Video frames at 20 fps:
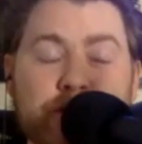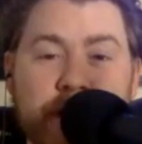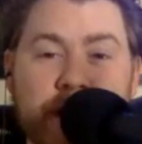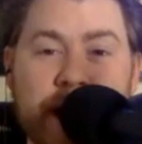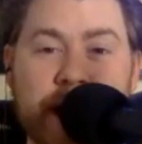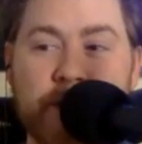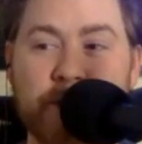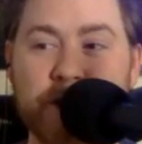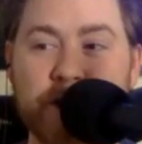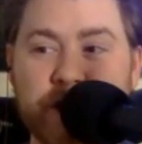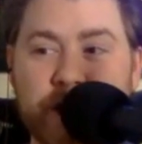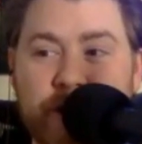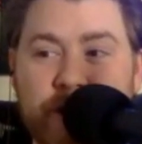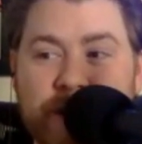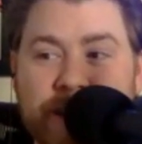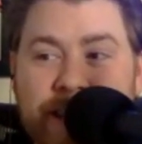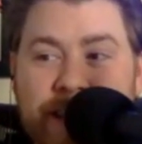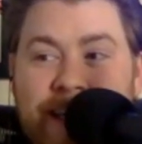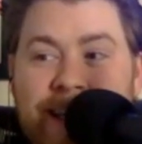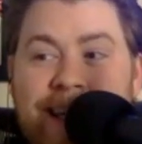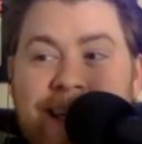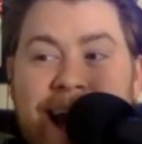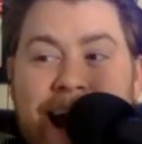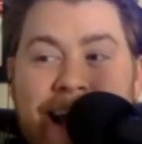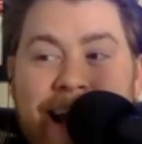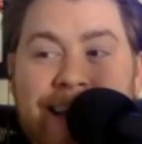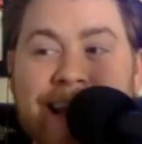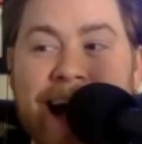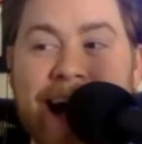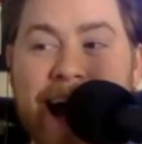now are generating the
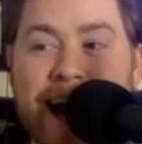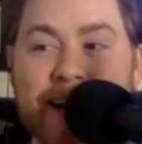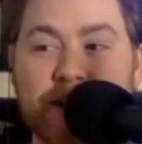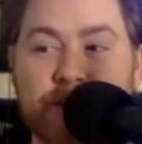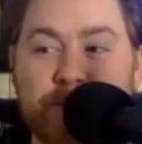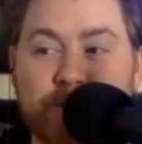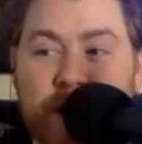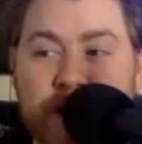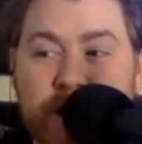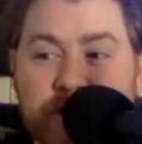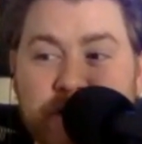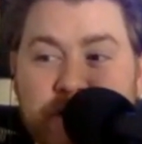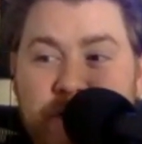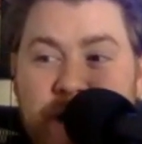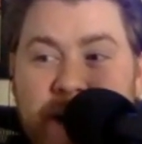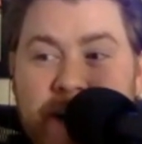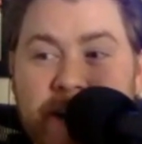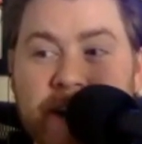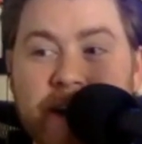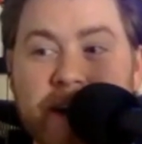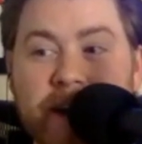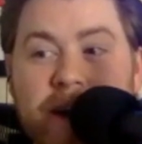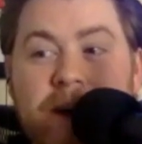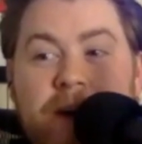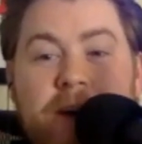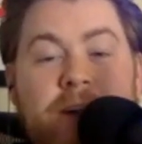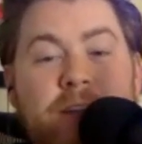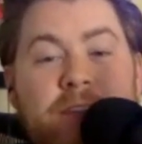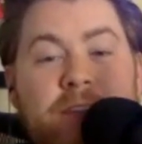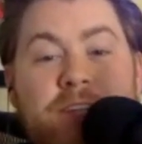9th highest pressure rate.
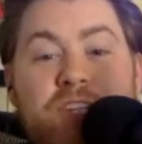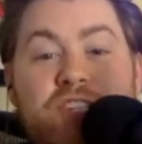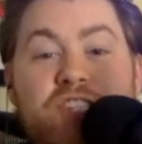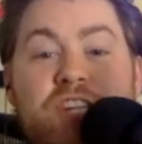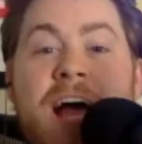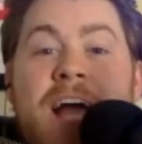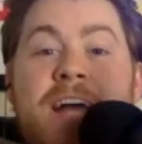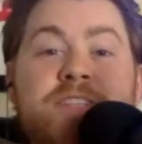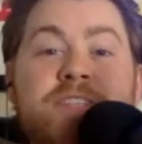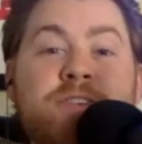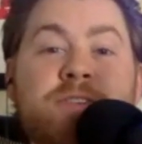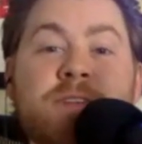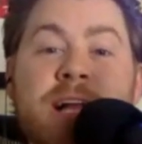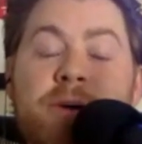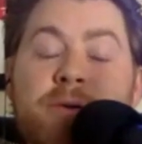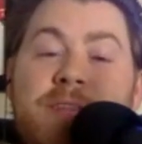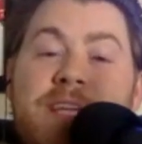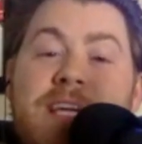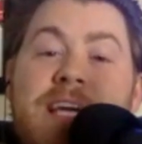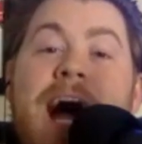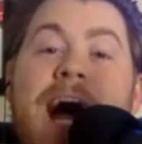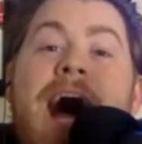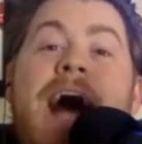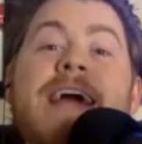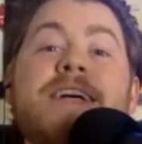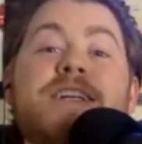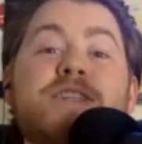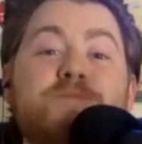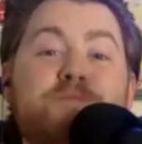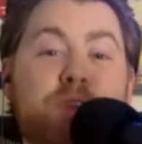The Giants are allowing the
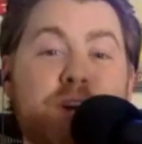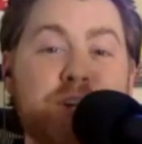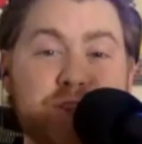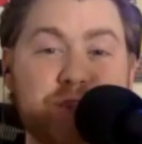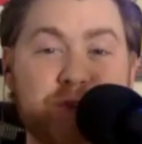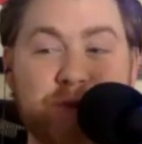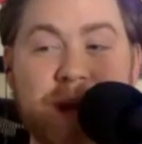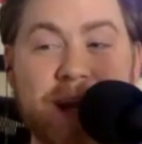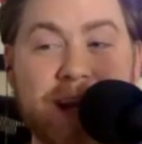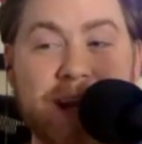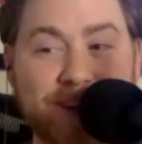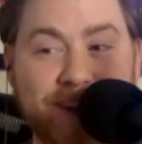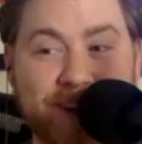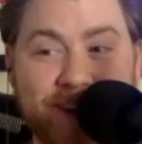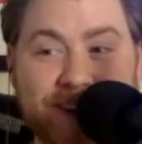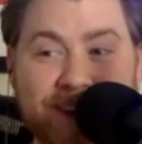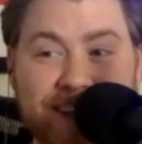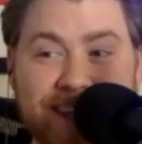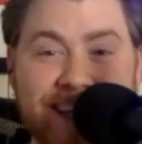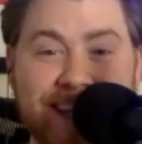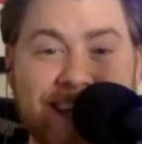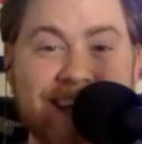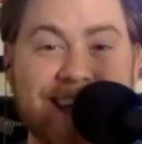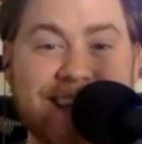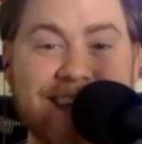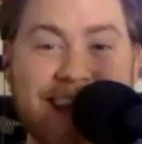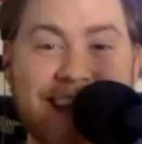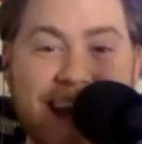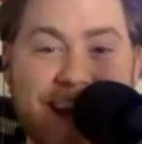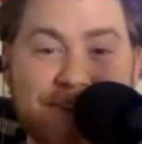highest pressure rate currently
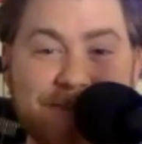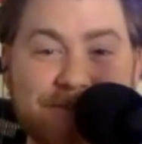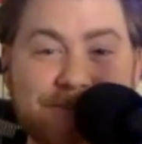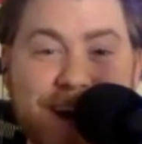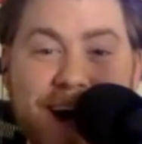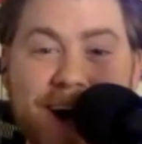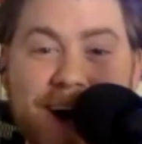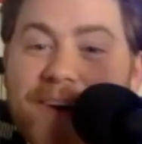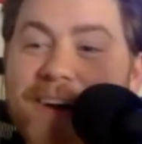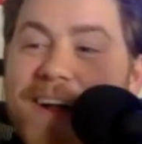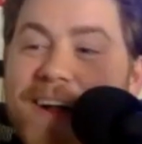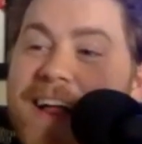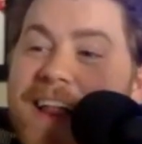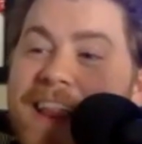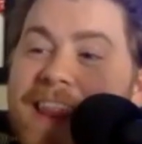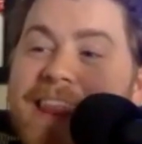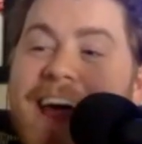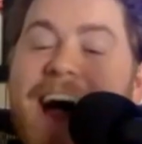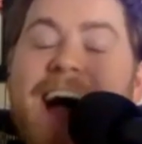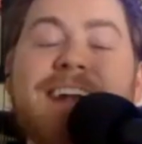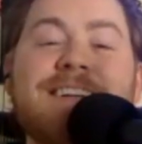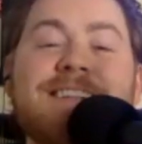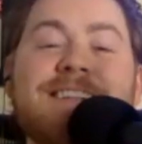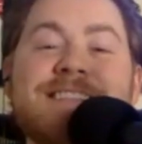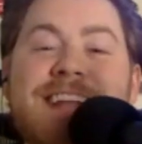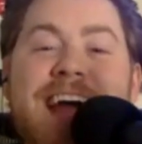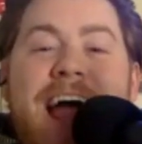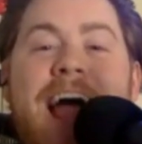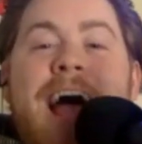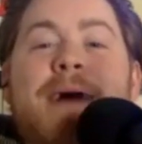in the NFL. That is
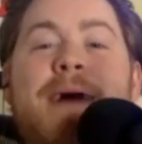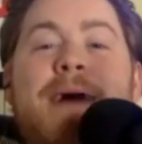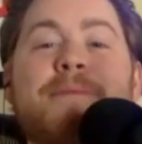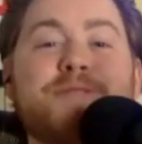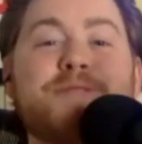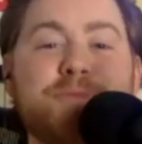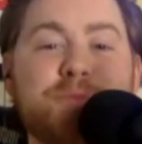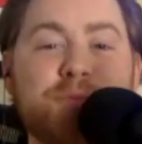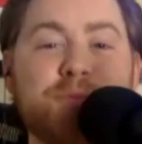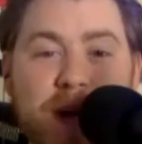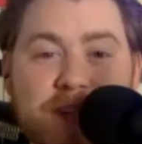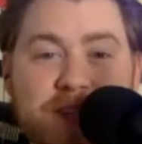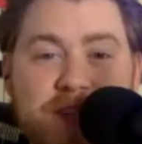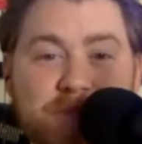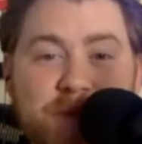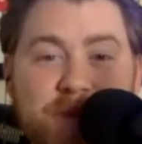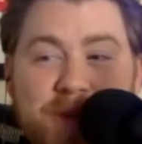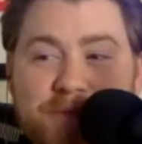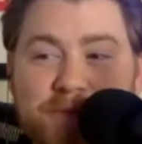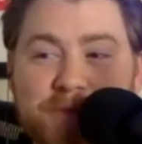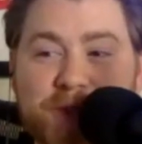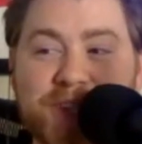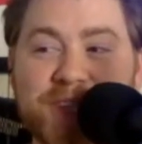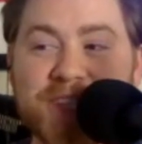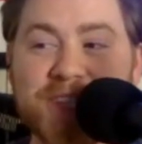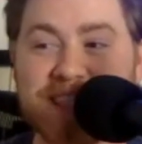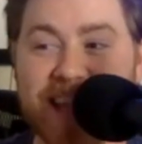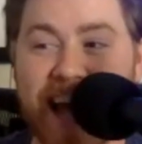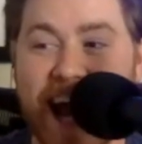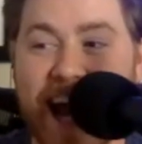an absolute recipe for
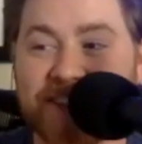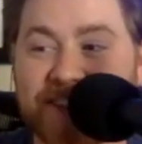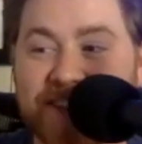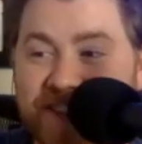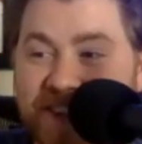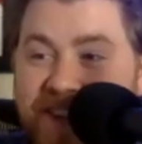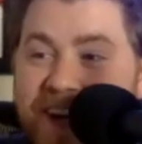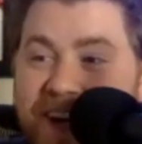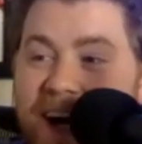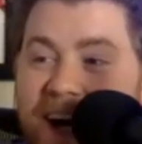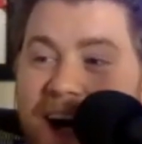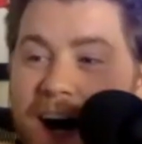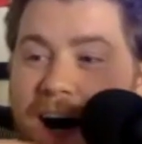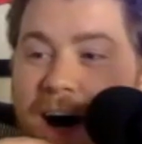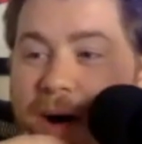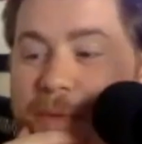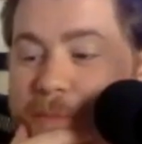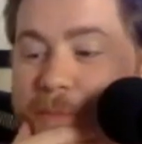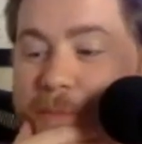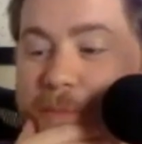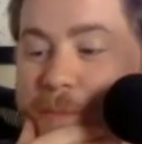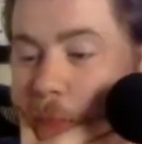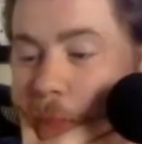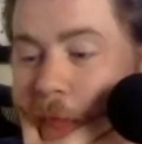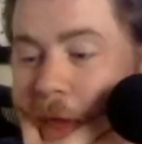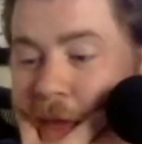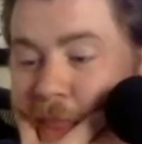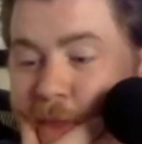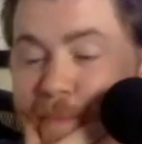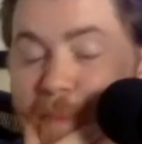disaster.
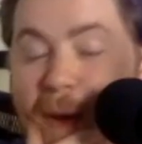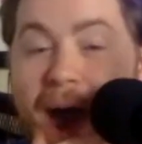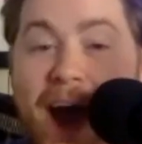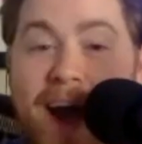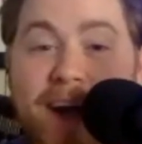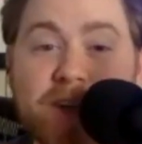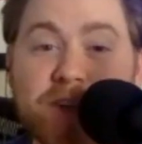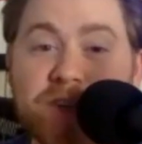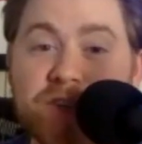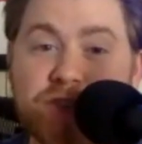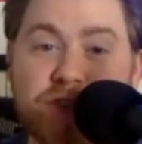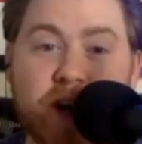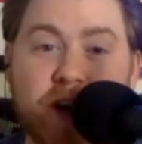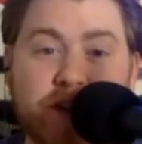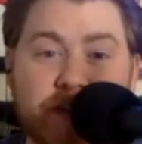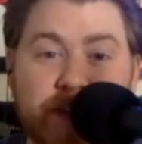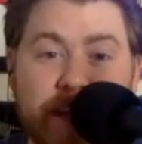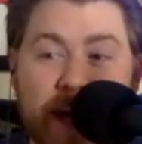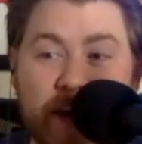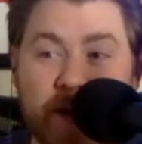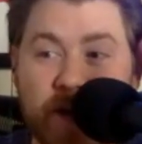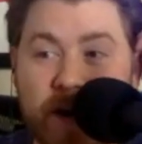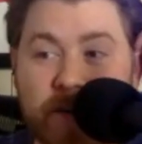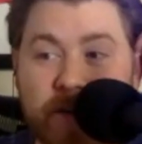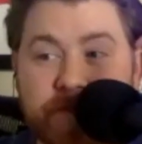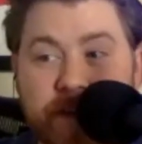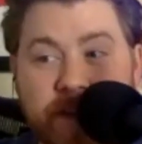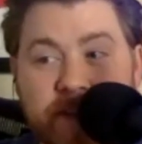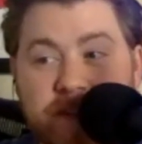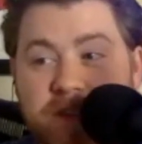and the Packers struggling. That
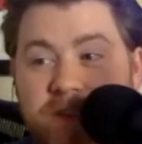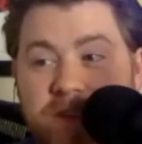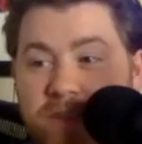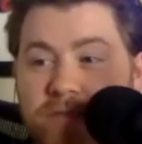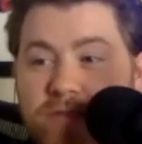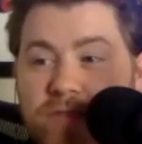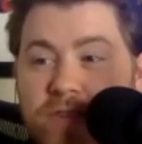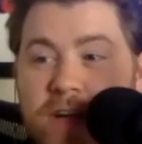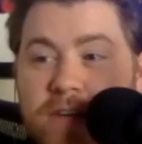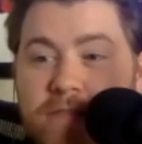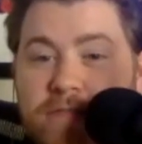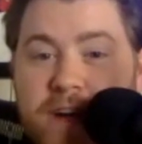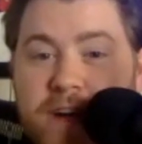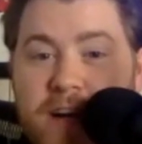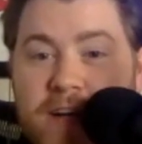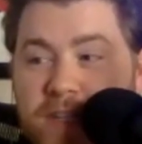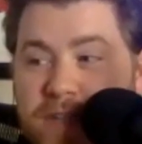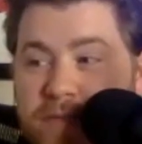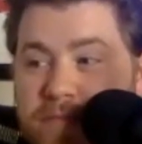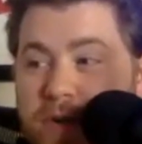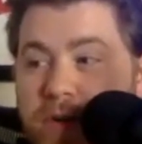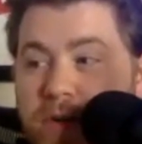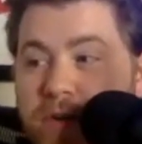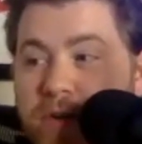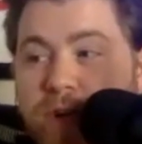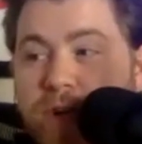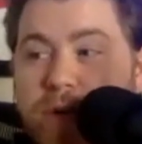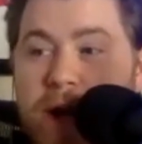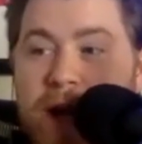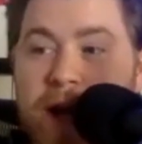offense is still trying to find its
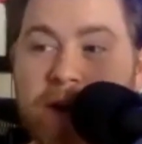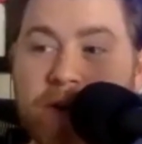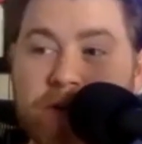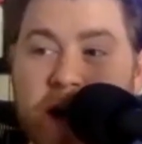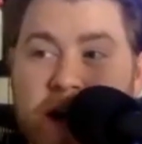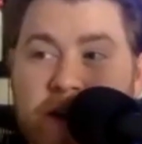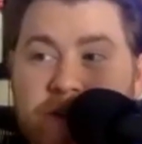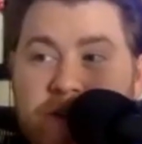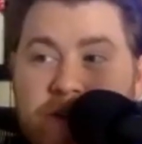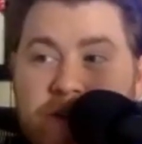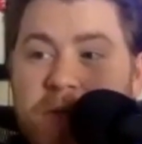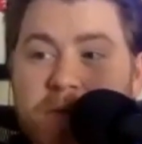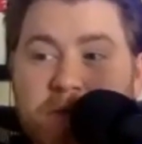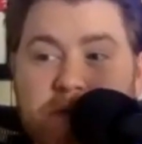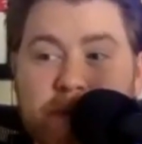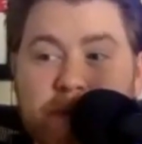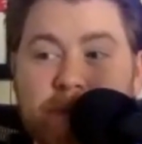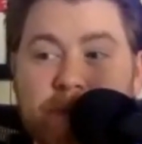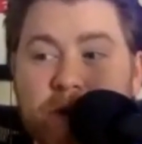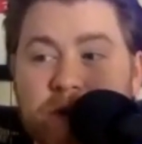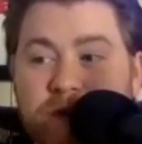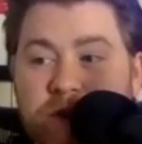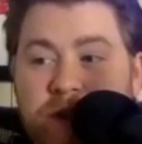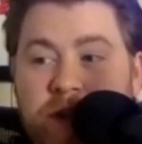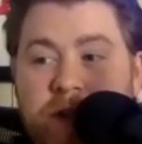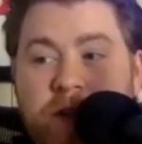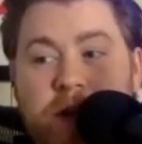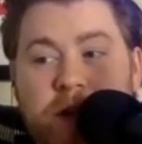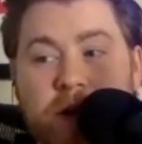mojo. Aaron Rodgers seems to be pushing the